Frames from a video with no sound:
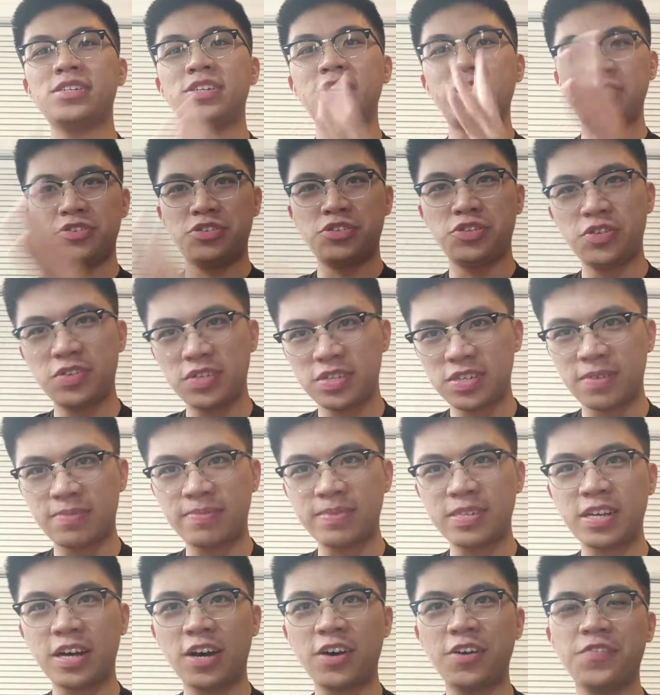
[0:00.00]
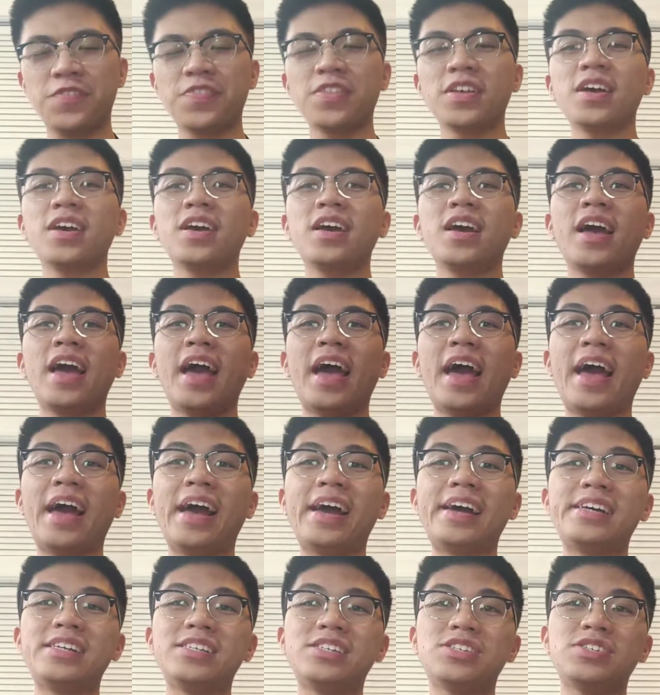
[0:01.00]
to introduce himself.
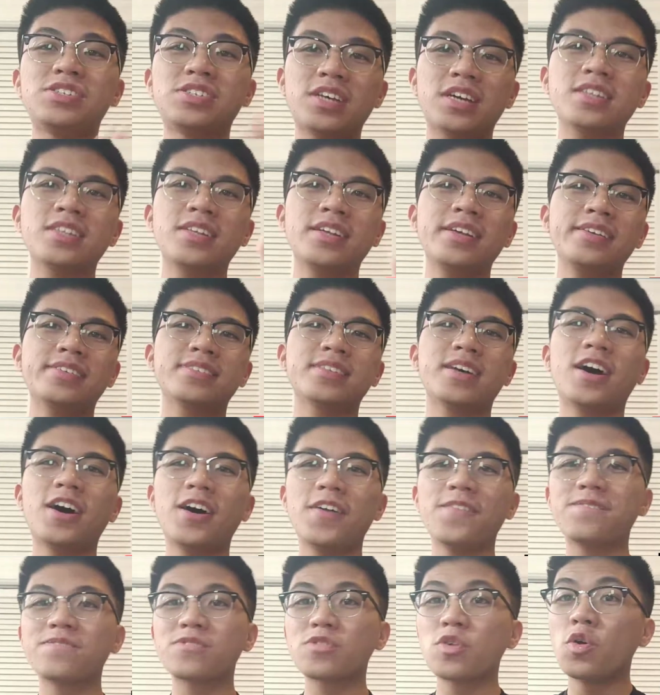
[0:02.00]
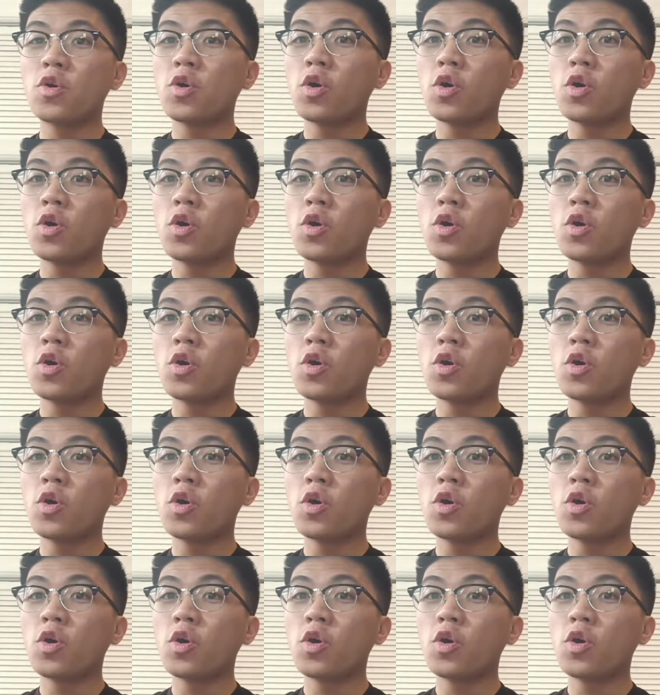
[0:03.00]
And to start things off,